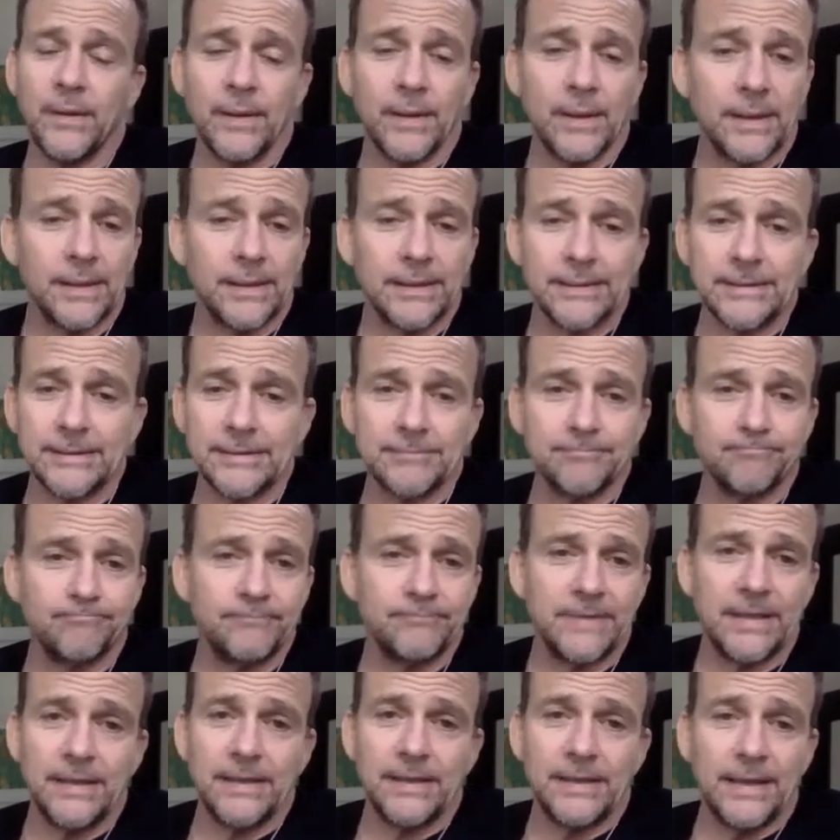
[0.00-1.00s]
Um,
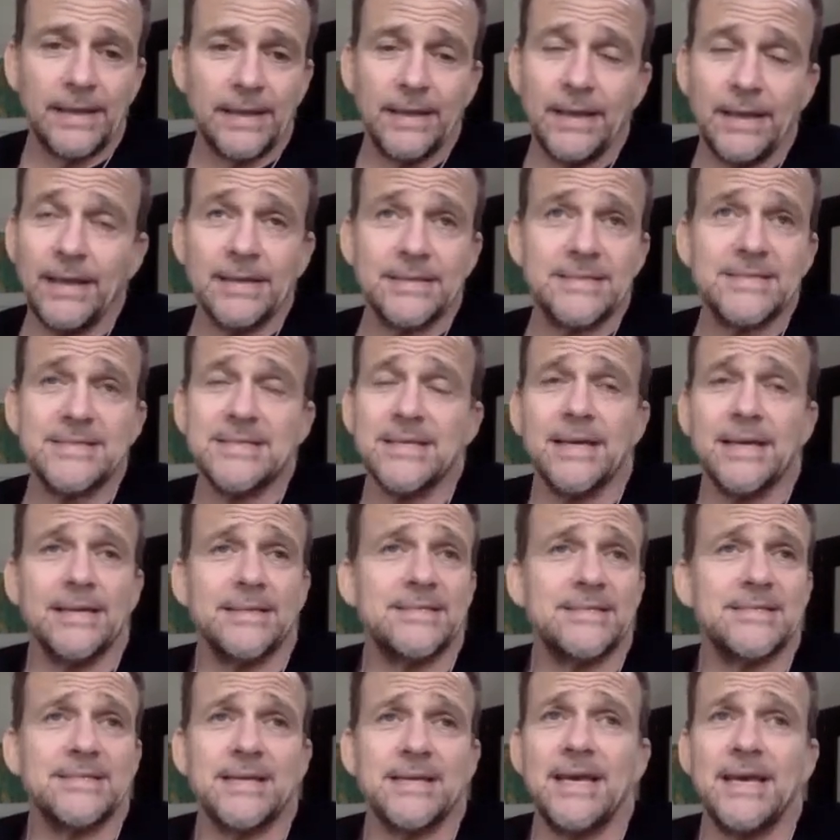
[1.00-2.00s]
it, it's
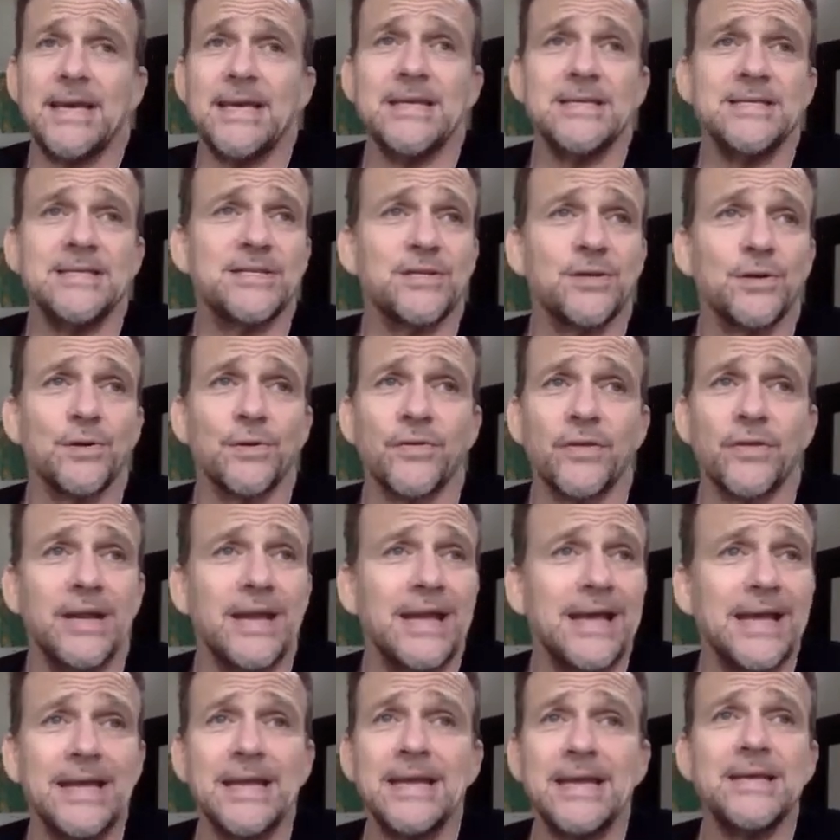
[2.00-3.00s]
it's easier than
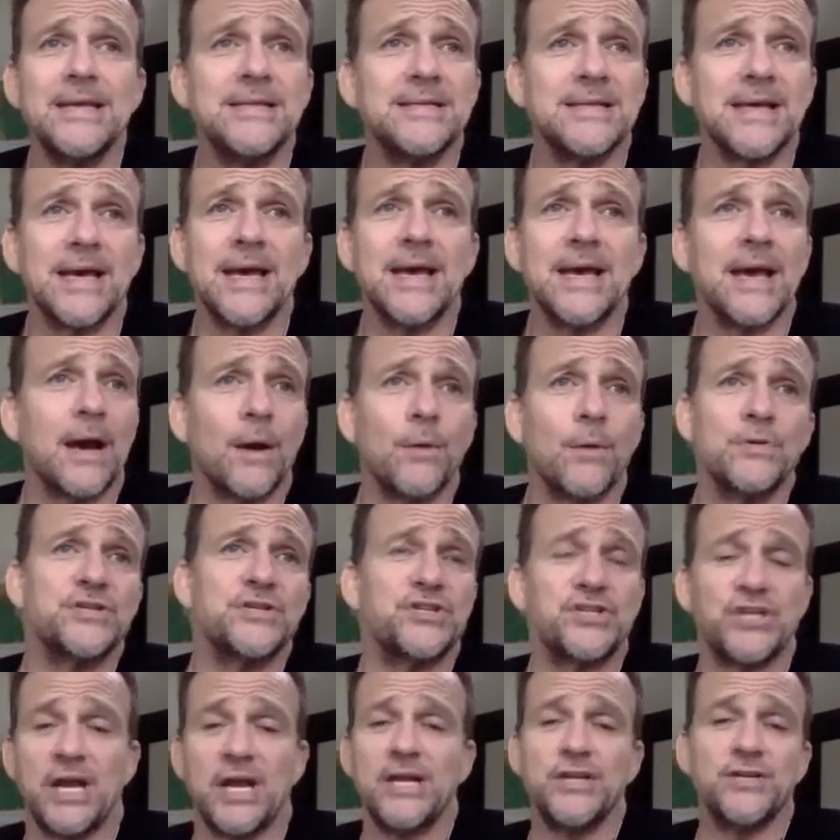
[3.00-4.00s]
any day. I was
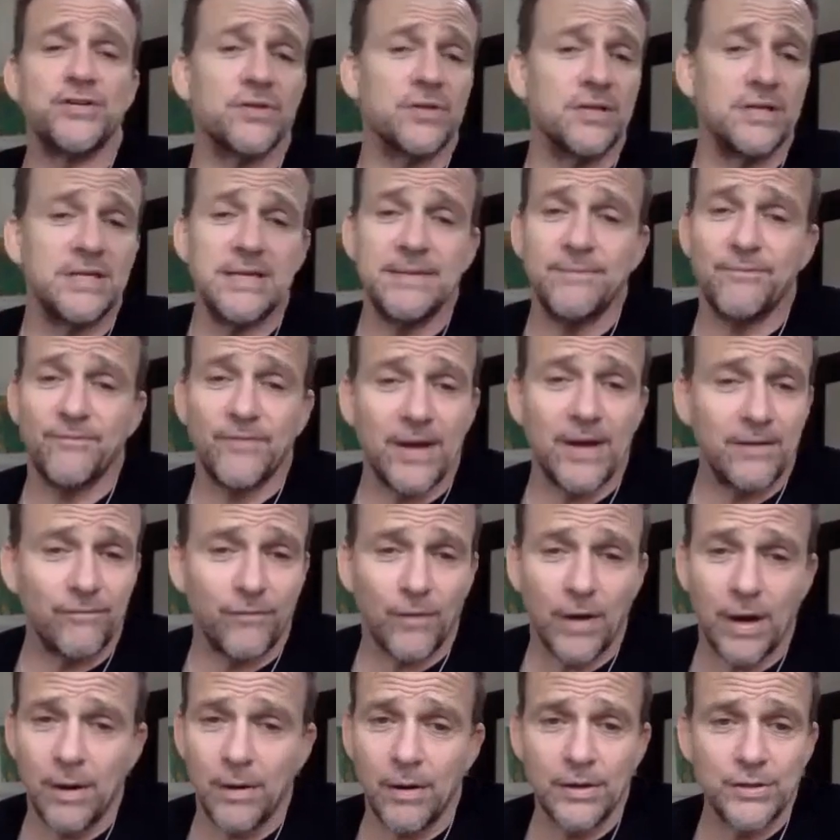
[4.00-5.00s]
changing the deep fat
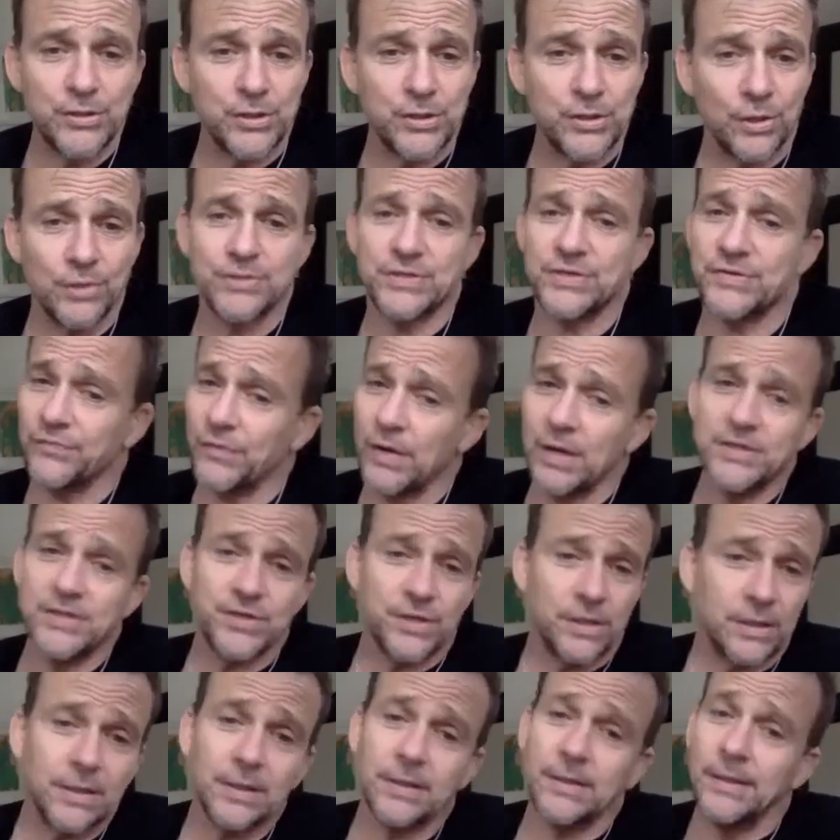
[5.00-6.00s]
fryer at Church's Fried
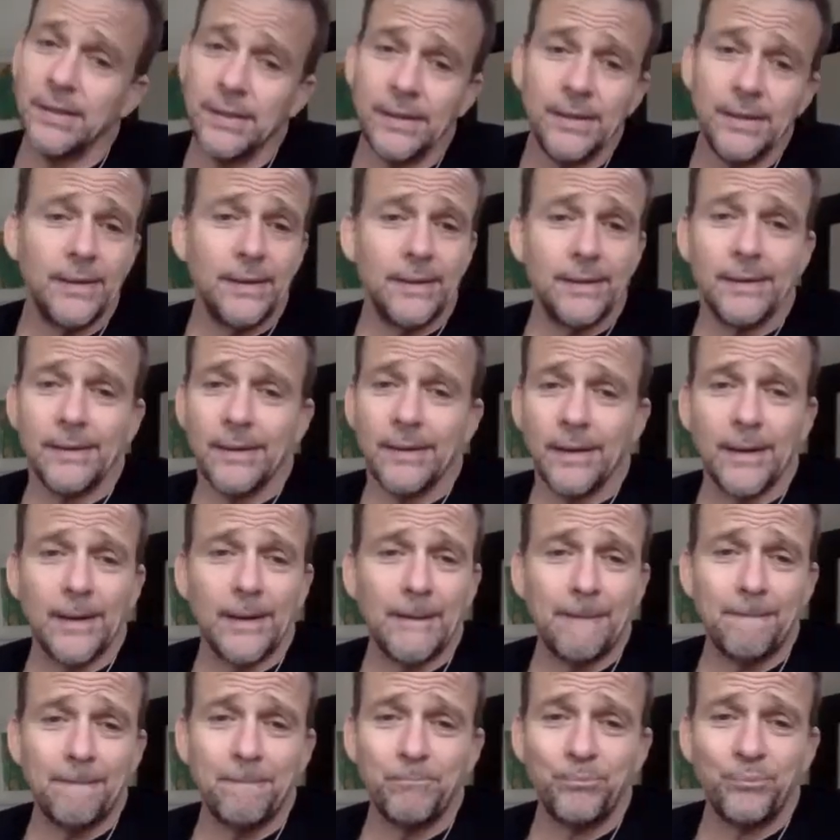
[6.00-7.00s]
Chicken.
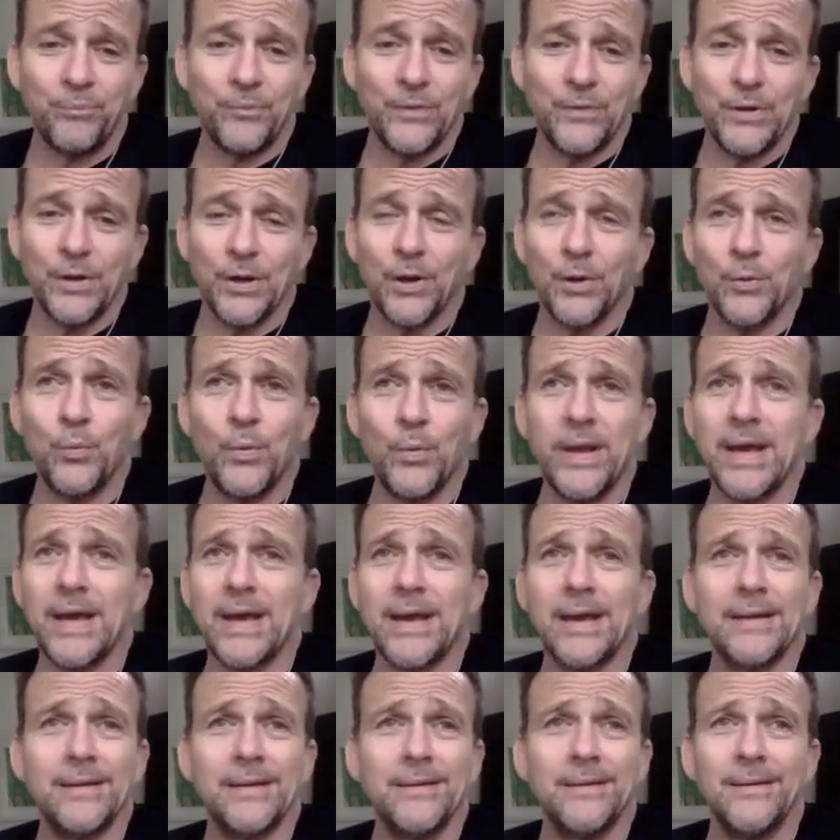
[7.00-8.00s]
Um, you know, we
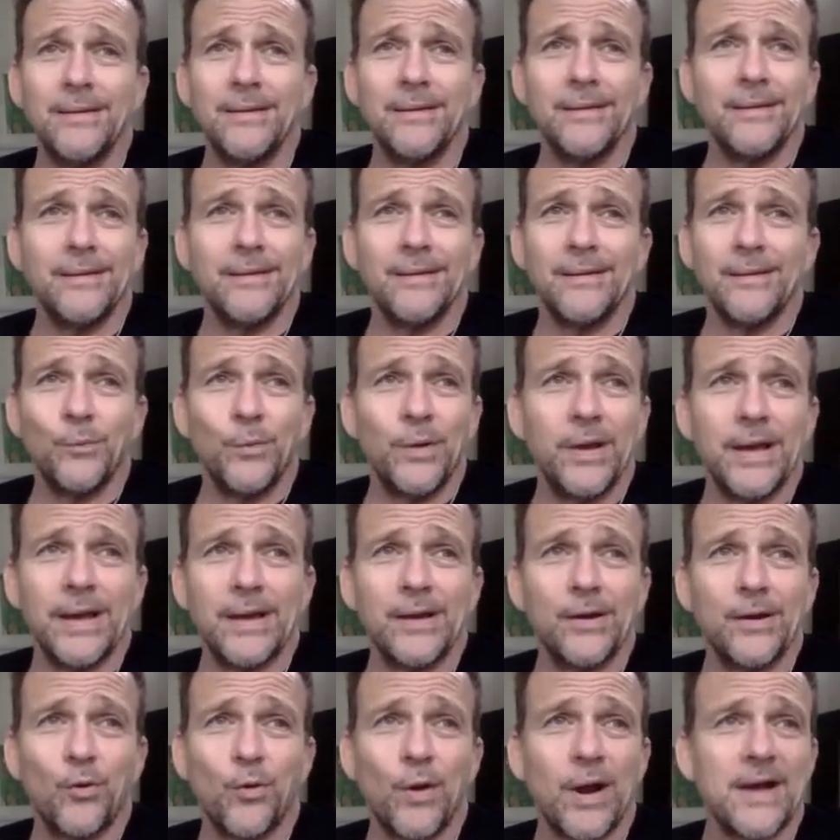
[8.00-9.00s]
had we
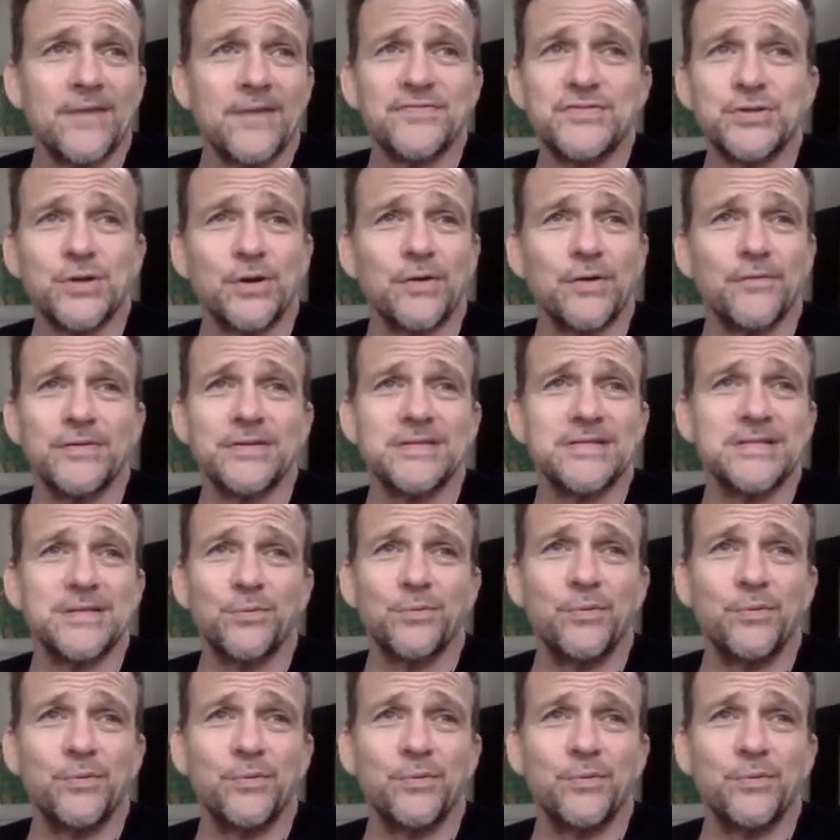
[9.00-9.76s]
had a craft service that